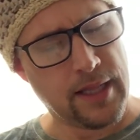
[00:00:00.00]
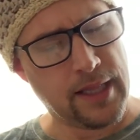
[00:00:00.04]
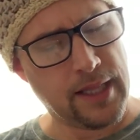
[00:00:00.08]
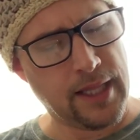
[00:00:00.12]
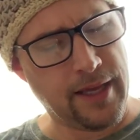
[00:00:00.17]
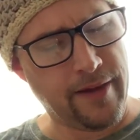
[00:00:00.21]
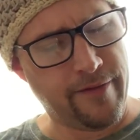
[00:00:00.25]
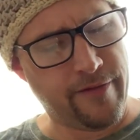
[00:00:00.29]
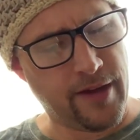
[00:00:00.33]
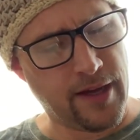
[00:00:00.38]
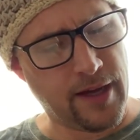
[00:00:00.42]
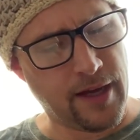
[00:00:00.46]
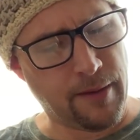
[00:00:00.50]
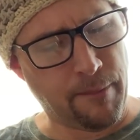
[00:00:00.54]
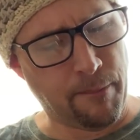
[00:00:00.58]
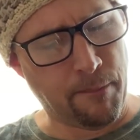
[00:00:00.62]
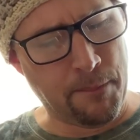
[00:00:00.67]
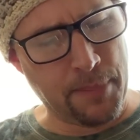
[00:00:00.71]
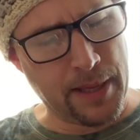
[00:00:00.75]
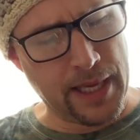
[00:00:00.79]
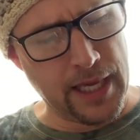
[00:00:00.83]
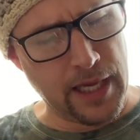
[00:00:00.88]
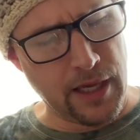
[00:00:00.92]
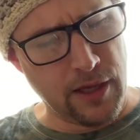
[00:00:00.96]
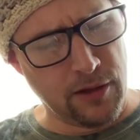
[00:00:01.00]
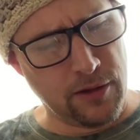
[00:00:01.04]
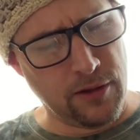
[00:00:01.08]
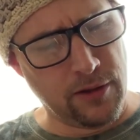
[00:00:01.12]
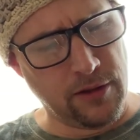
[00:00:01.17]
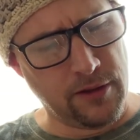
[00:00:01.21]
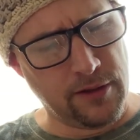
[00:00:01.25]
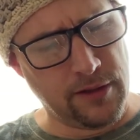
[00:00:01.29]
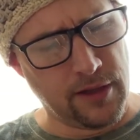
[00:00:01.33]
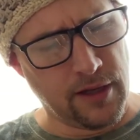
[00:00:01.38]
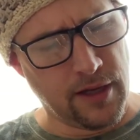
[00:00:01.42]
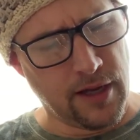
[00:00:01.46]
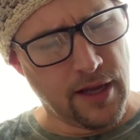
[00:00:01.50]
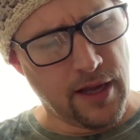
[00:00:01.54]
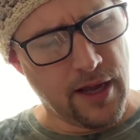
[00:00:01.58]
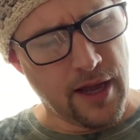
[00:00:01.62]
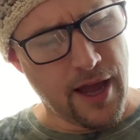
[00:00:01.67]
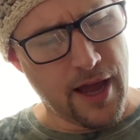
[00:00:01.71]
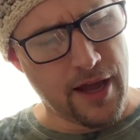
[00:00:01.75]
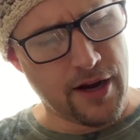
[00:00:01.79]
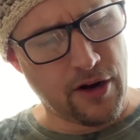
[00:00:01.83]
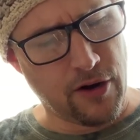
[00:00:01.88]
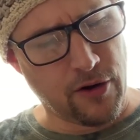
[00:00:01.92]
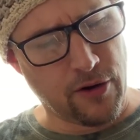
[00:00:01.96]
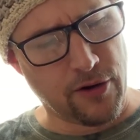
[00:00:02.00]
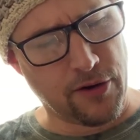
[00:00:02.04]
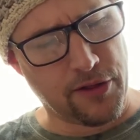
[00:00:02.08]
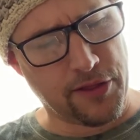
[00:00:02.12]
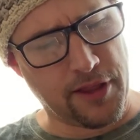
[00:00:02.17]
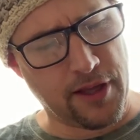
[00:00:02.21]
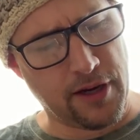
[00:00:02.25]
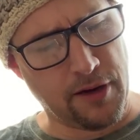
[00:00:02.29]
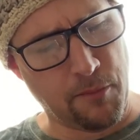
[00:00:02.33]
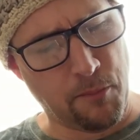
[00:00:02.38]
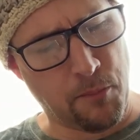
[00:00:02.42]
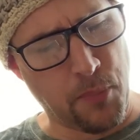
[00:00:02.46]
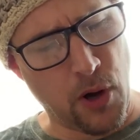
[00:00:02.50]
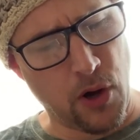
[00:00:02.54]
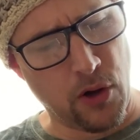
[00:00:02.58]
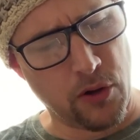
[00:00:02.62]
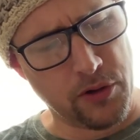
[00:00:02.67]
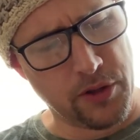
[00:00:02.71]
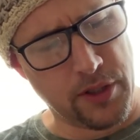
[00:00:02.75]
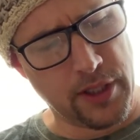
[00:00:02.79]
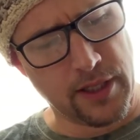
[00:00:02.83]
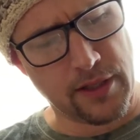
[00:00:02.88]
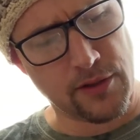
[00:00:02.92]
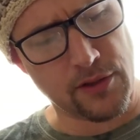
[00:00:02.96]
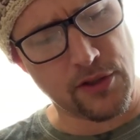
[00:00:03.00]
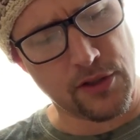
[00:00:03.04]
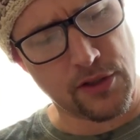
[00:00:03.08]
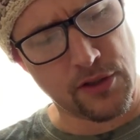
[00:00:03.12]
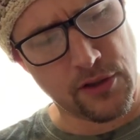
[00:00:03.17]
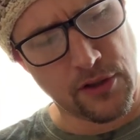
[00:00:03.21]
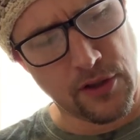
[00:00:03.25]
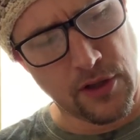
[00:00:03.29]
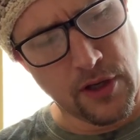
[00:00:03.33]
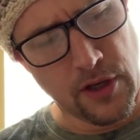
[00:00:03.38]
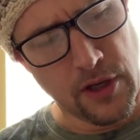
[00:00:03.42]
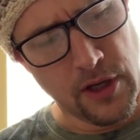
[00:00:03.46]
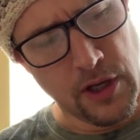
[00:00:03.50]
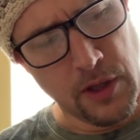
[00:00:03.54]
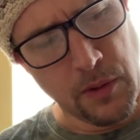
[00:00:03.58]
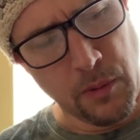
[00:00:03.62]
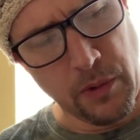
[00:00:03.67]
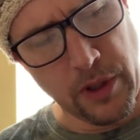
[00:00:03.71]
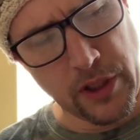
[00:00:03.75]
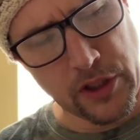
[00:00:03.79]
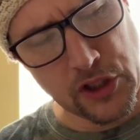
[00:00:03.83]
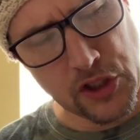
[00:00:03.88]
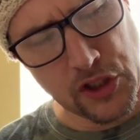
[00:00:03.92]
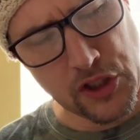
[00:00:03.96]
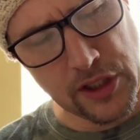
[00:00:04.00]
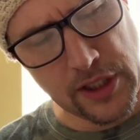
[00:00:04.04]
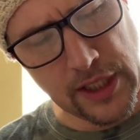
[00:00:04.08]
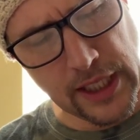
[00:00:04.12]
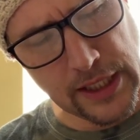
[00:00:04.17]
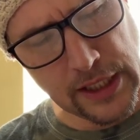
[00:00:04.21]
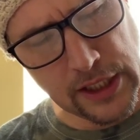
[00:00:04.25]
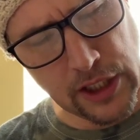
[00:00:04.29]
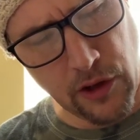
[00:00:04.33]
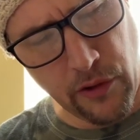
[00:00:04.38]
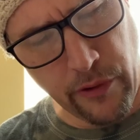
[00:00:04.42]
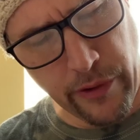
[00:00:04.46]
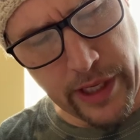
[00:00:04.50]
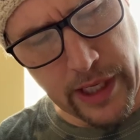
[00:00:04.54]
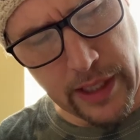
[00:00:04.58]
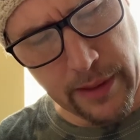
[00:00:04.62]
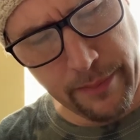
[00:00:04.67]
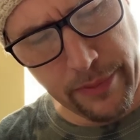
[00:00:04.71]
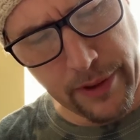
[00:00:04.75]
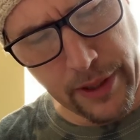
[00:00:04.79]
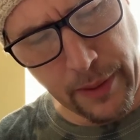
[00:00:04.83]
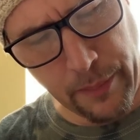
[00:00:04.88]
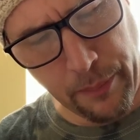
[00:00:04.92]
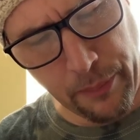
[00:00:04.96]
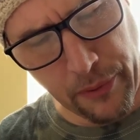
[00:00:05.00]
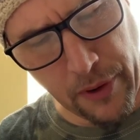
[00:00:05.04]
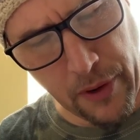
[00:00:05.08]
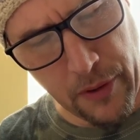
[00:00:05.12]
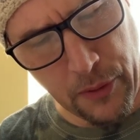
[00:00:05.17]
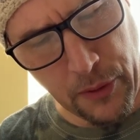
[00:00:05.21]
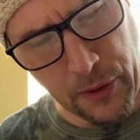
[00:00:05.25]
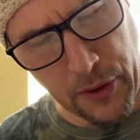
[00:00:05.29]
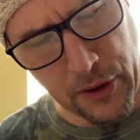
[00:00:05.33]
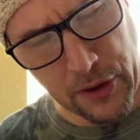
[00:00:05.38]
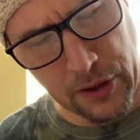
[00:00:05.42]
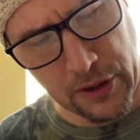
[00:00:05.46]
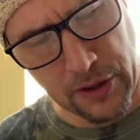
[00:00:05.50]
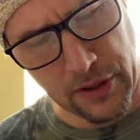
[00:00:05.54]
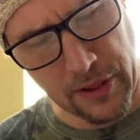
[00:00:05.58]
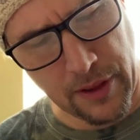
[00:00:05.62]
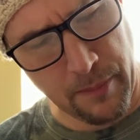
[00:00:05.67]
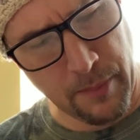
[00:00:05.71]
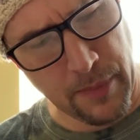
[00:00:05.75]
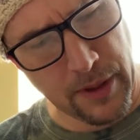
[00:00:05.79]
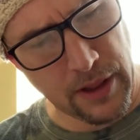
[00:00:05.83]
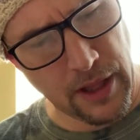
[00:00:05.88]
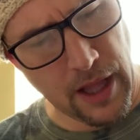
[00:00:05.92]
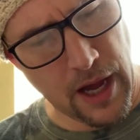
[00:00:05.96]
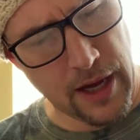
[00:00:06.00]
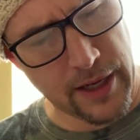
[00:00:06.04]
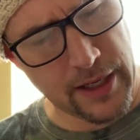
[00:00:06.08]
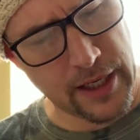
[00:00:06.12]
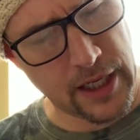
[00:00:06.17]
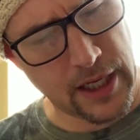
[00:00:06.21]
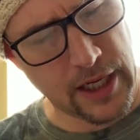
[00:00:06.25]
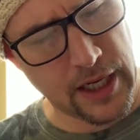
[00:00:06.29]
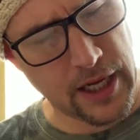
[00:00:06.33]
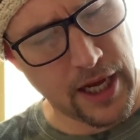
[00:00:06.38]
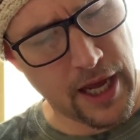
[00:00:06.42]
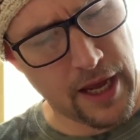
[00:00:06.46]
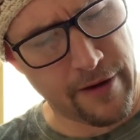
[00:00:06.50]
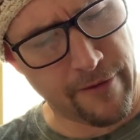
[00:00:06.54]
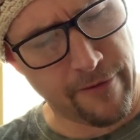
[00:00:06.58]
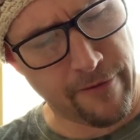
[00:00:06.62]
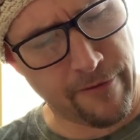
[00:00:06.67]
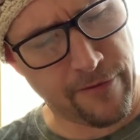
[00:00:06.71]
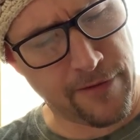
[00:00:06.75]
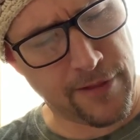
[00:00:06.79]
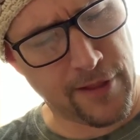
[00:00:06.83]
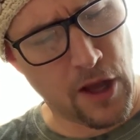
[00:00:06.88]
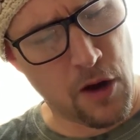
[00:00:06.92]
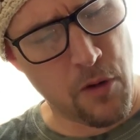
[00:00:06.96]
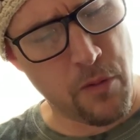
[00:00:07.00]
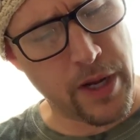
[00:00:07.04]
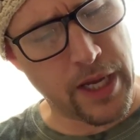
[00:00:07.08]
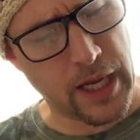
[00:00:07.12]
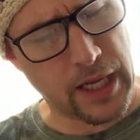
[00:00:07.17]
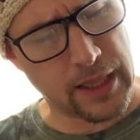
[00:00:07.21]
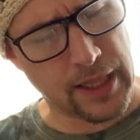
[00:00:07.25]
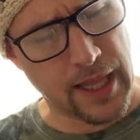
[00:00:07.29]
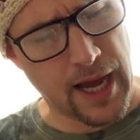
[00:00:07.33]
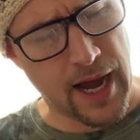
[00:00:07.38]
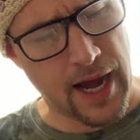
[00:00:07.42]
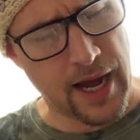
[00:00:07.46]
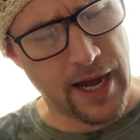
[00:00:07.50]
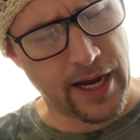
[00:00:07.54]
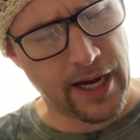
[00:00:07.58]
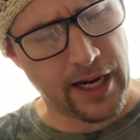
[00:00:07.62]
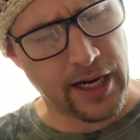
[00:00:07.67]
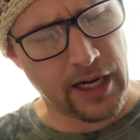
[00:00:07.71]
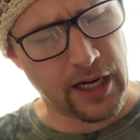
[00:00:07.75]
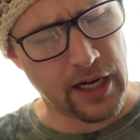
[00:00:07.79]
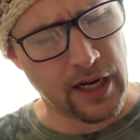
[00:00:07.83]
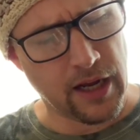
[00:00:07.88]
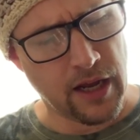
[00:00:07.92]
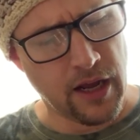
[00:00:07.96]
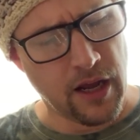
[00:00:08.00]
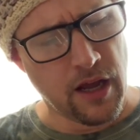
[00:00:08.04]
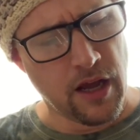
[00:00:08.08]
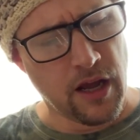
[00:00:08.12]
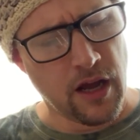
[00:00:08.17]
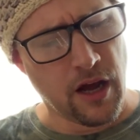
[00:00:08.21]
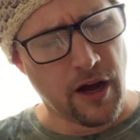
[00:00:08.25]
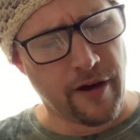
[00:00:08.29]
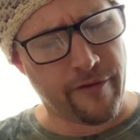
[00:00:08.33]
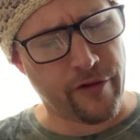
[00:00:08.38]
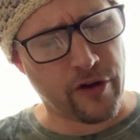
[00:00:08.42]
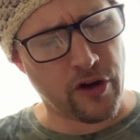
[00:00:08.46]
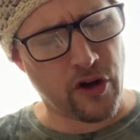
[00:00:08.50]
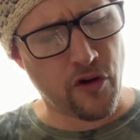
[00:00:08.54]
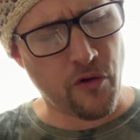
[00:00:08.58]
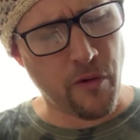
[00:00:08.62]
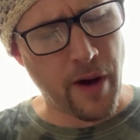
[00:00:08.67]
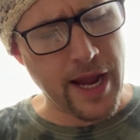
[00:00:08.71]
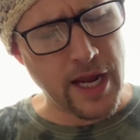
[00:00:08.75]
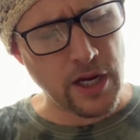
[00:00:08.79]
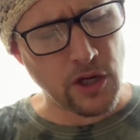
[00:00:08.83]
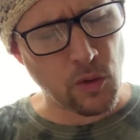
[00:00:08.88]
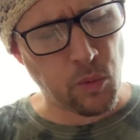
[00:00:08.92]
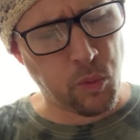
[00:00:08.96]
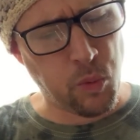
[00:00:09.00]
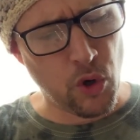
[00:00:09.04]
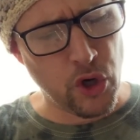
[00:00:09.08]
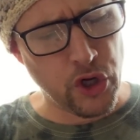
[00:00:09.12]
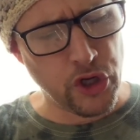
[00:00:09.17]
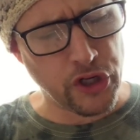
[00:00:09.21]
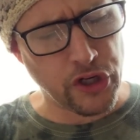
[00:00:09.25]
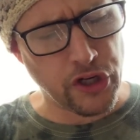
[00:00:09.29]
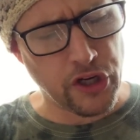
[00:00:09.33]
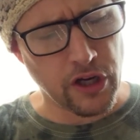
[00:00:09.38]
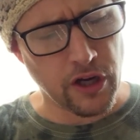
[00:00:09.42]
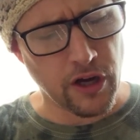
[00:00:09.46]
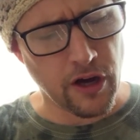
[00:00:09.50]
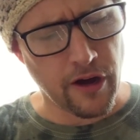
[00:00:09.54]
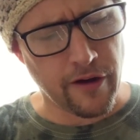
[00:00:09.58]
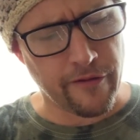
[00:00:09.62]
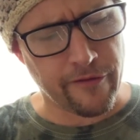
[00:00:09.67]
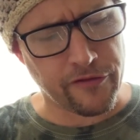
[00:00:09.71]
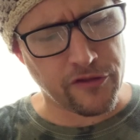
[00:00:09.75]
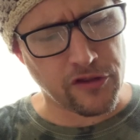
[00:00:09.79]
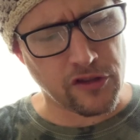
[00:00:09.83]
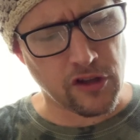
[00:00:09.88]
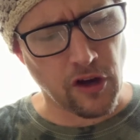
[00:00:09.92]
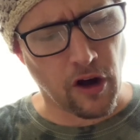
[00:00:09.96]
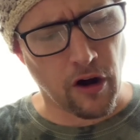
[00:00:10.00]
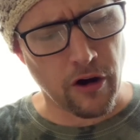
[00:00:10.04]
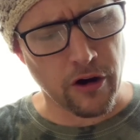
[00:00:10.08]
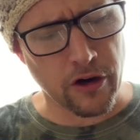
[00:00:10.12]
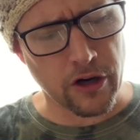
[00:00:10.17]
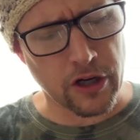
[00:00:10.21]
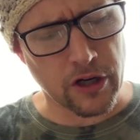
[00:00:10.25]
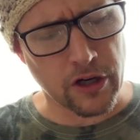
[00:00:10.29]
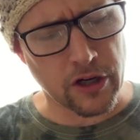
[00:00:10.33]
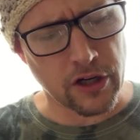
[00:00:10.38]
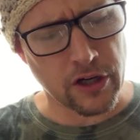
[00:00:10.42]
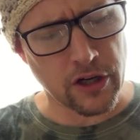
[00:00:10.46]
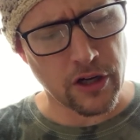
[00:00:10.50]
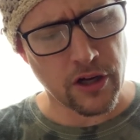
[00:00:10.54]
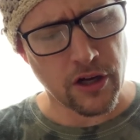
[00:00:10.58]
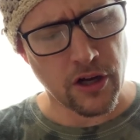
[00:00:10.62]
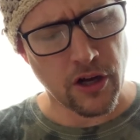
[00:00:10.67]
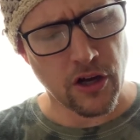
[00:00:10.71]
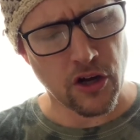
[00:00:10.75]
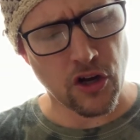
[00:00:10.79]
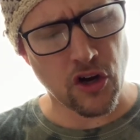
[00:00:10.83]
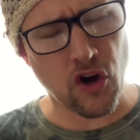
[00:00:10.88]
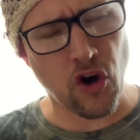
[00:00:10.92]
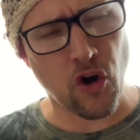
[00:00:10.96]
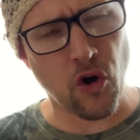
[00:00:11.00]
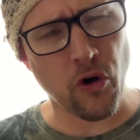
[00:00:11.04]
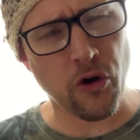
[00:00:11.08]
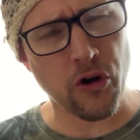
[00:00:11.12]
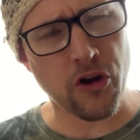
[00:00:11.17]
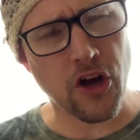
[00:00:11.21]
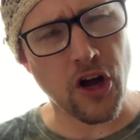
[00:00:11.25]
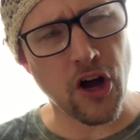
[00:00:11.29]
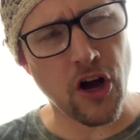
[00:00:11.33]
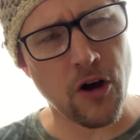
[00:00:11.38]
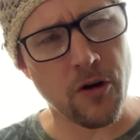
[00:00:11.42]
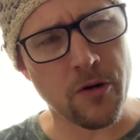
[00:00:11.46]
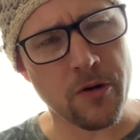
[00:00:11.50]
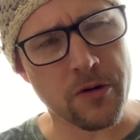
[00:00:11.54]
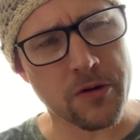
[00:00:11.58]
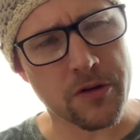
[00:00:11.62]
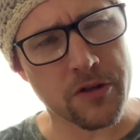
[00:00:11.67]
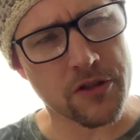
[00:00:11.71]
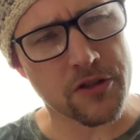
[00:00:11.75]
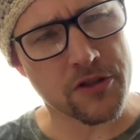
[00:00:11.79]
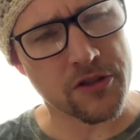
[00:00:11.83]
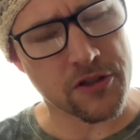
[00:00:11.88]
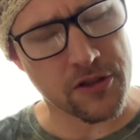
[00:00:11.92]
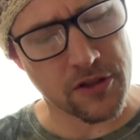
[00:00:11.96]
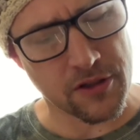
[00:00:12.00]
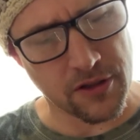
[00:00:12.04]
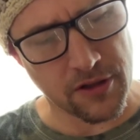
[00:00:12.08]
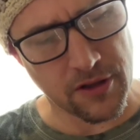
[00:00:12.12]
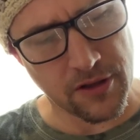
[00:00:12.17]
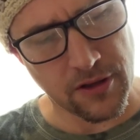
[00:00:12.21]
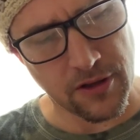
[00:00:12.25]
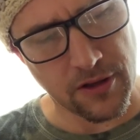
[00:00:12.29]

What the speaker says: leaving a peeled and earthen baldness which disagreeably broke the melodic and flowing line of a great wood of dark cork oaks.